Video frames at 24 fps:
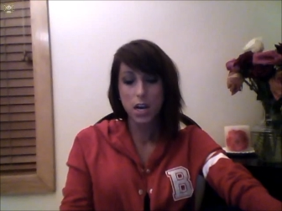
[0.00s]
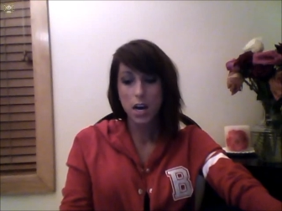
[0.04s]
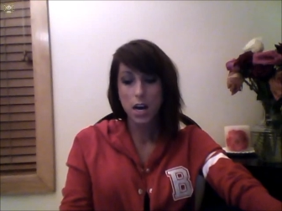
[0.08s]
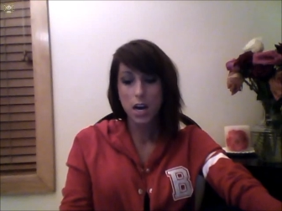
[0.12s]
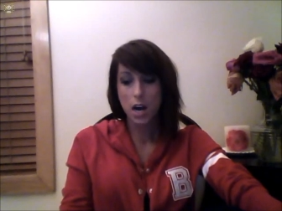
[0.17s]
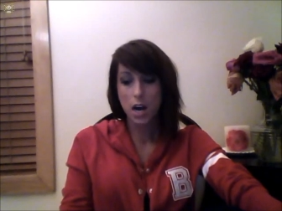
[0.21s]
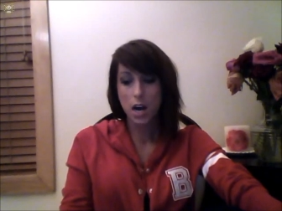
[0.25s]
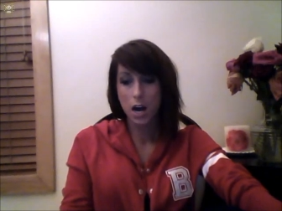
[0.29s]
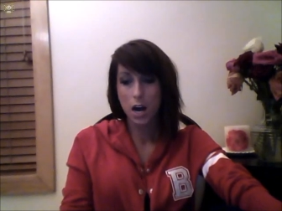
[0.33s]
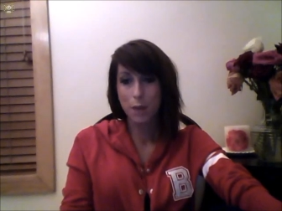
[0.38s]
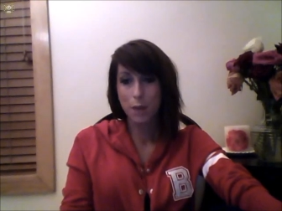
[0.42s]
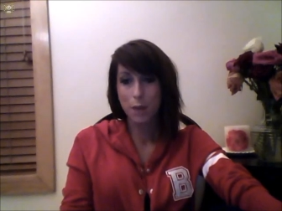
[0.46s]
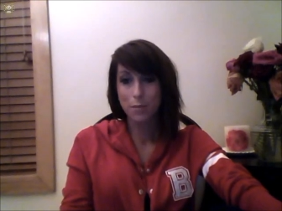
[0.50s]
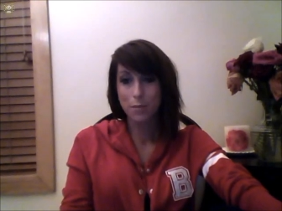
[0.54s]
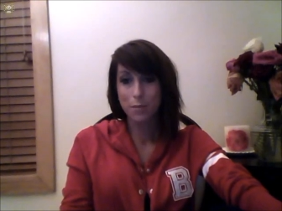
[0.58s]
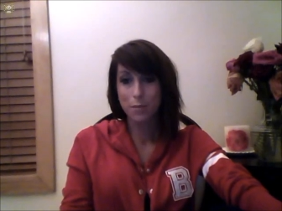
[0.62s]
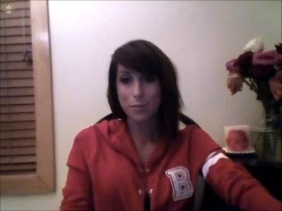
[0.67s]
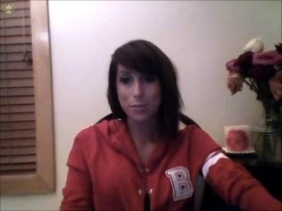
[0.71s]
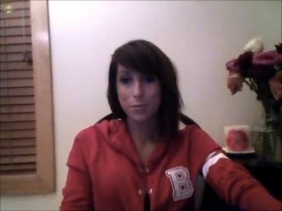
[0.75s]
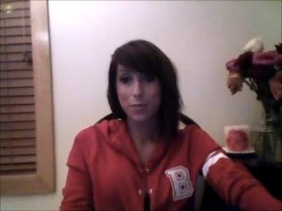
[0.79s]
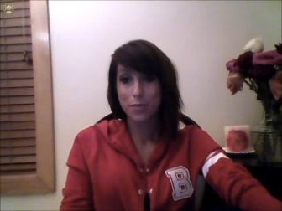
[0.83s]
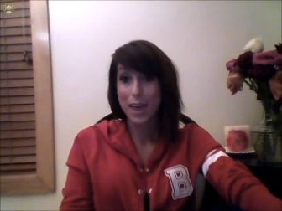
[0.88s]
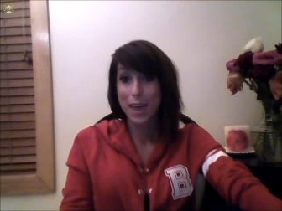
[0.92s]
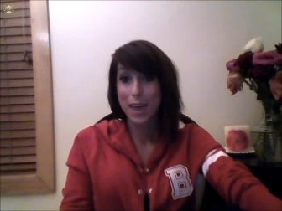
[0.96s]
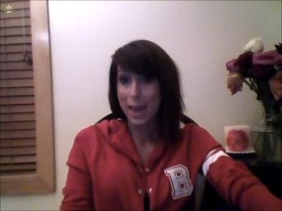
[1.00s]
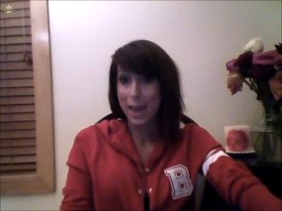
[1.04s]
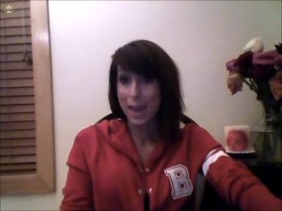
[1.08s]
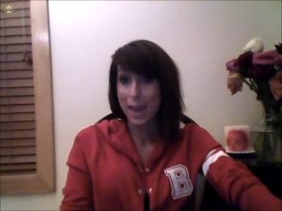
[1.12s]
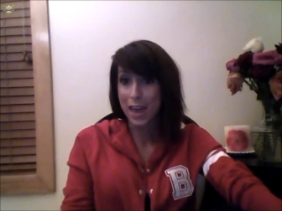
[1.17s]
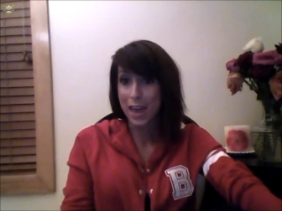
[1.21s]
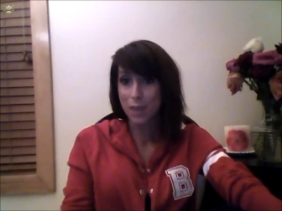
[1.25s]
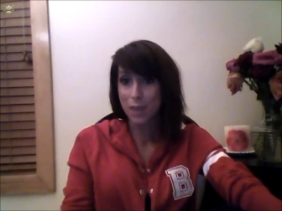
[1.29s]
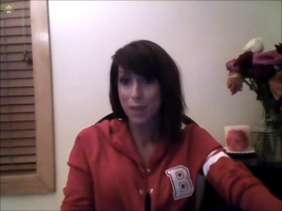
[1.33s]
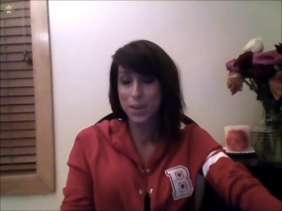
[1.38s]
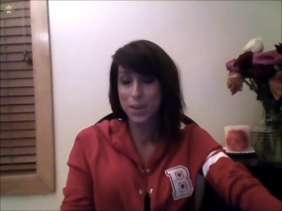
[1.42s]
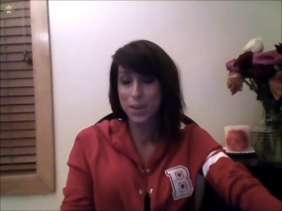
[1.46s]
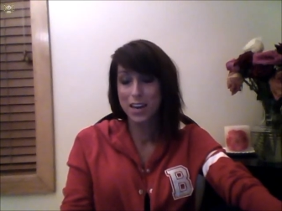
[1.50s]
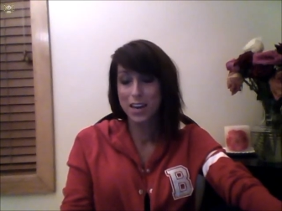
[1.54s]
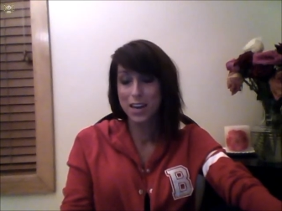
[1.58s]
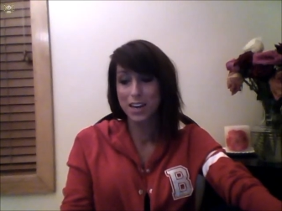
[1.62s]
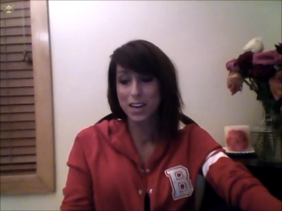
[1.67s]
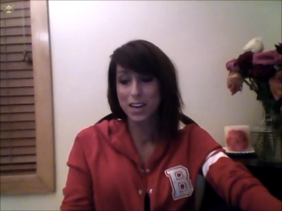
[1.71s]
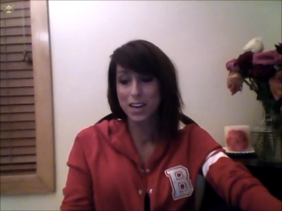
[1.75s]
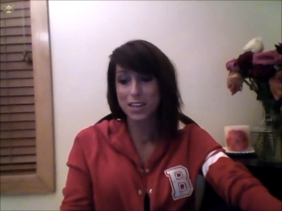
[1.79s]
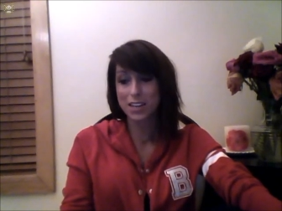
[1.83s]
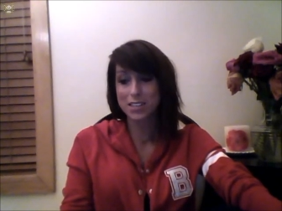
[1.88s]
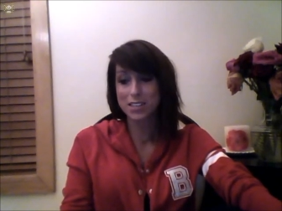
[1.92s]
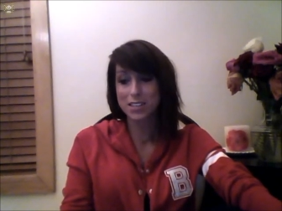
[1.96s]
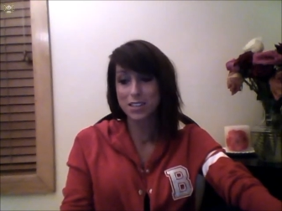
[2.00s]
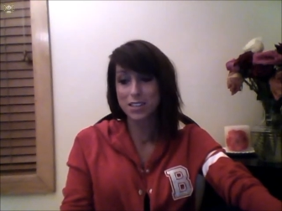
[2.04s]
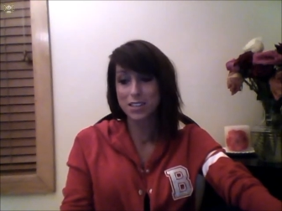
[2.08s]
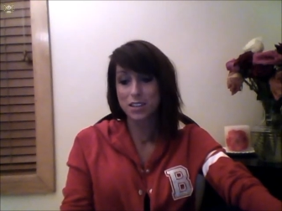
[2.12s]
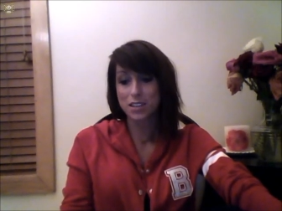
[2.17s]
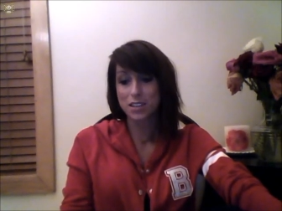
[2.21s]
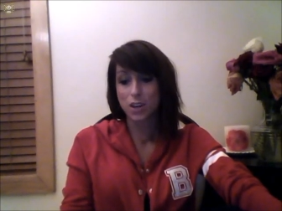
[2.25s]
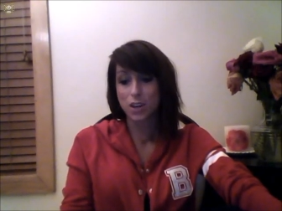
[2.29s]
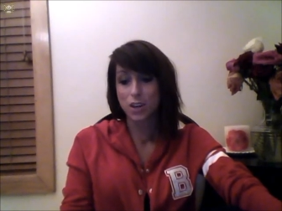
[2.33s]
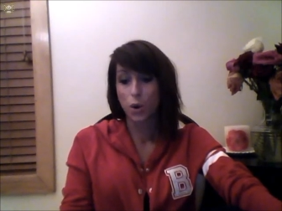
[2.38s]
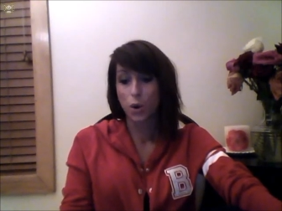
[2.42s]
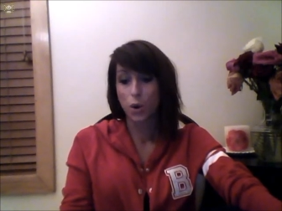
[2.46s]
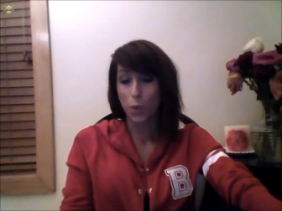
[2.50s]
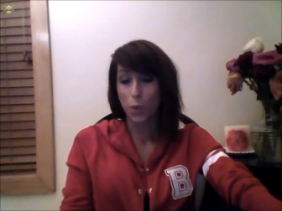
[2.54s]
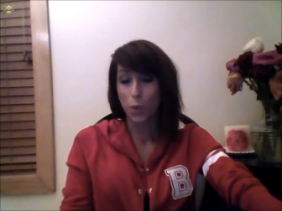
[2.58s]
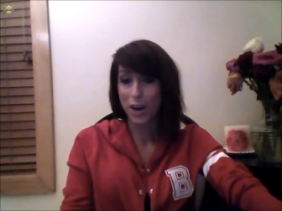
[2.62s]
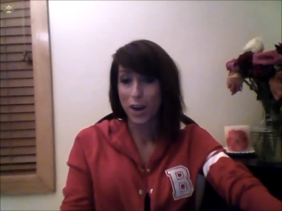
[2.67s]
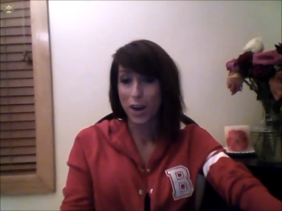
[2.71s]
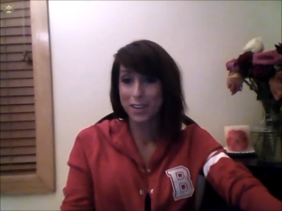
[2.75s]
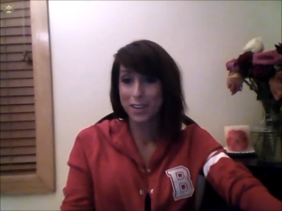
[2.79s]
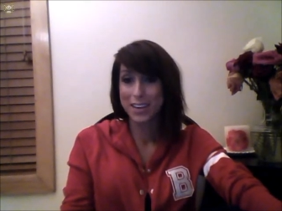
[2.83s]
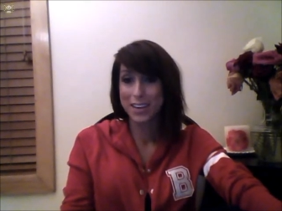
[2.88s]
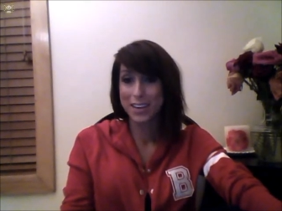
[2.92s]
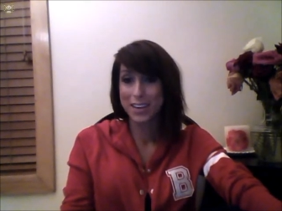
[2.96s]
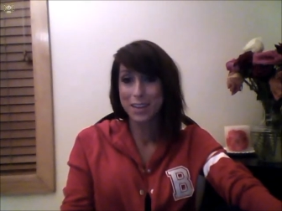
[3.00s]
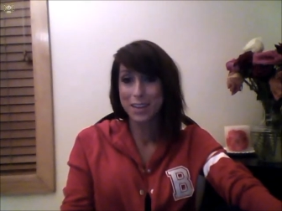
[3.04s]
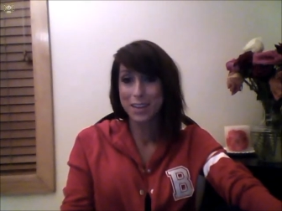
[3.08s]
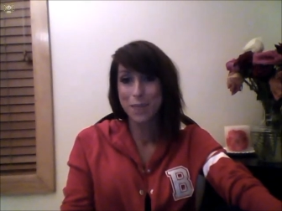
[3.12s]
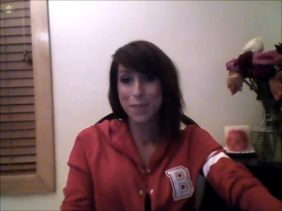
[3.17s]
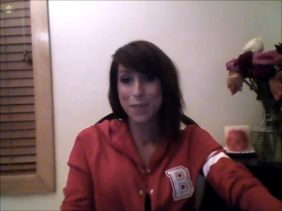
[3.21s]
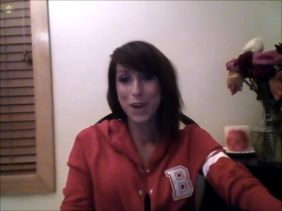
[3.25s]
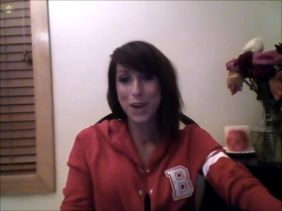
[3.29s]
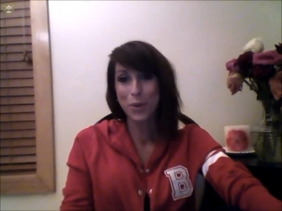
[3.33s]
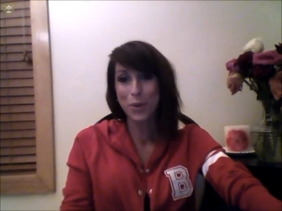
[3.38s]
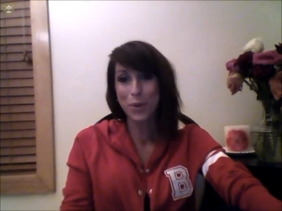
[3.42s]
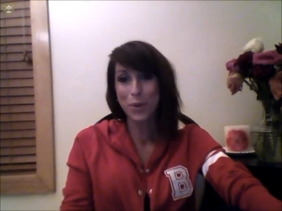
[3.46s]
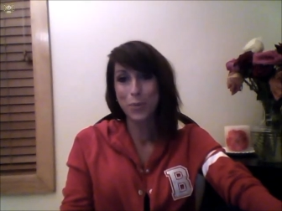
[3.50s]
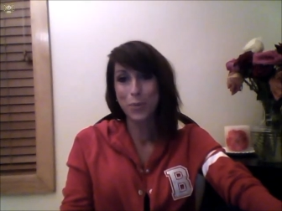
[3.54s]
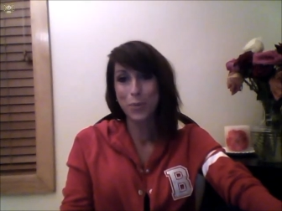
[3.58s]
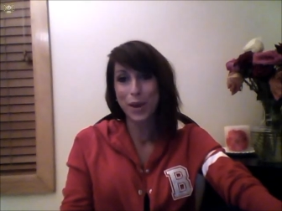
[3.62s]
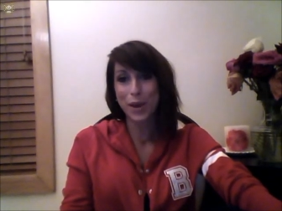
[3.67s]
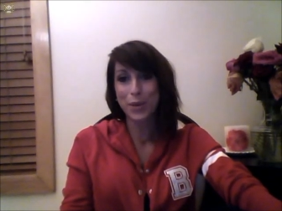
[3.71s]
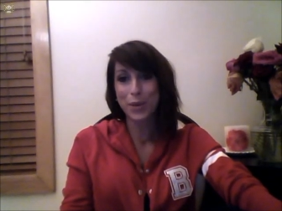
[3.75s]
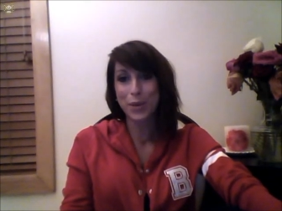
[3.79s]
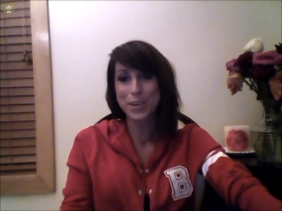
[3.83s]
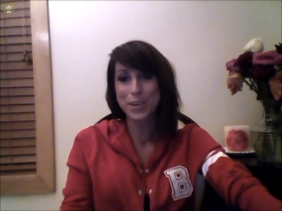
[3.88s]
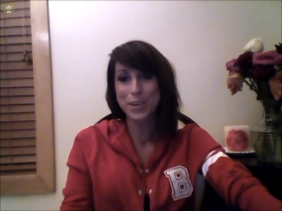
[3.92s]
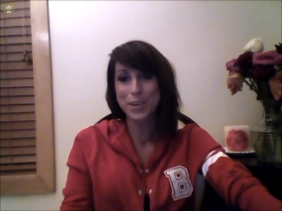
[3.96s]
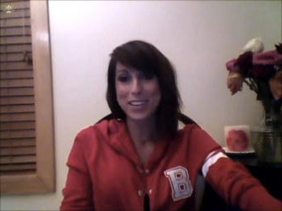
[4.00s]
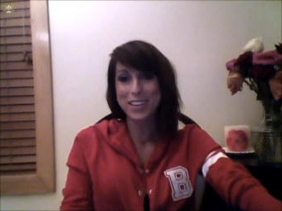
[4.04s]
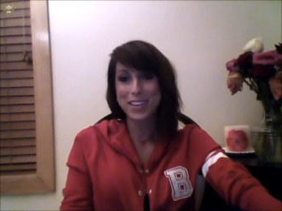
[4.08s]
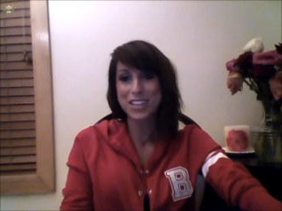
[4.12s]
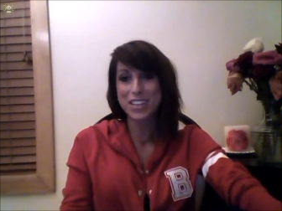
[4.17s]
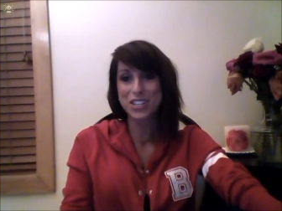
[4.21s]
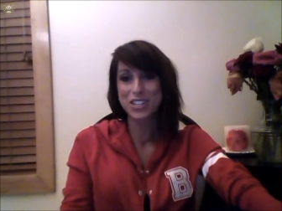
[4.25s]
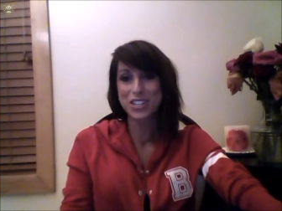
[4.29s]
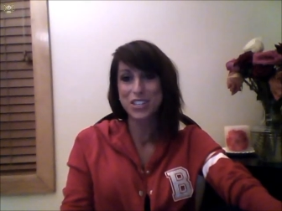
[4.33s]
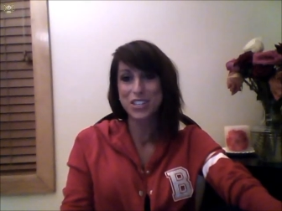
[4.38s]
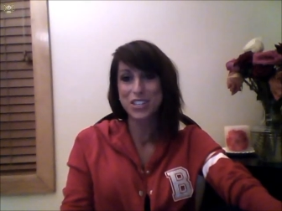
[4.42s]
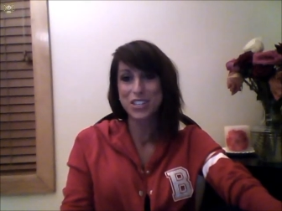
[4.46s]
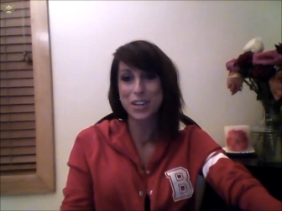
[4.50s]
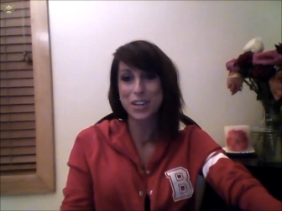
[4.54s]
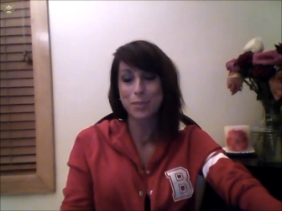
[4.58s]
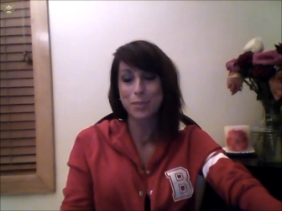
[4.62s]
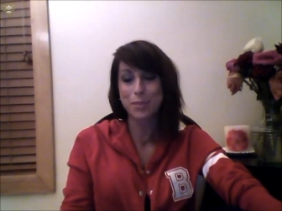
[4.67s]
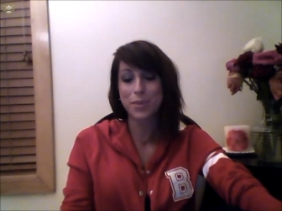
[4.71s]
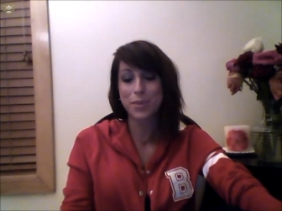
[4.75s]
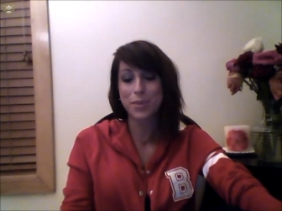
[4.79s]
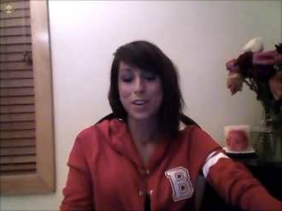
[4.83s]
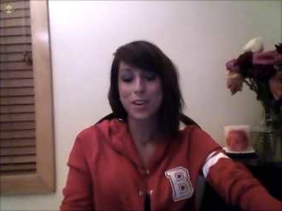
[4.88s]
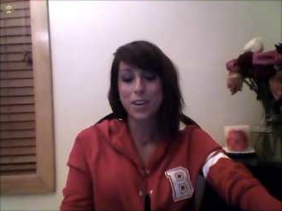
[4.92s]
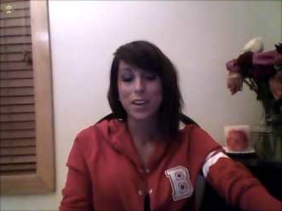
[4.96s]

Because, well, it can make or break a relationship.